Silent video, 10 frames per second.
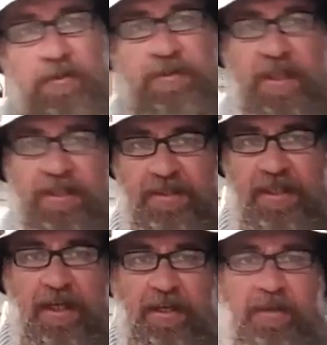Just going to
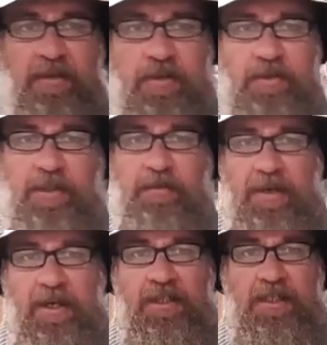stand here until
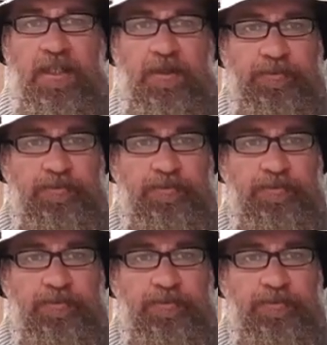someone gets here.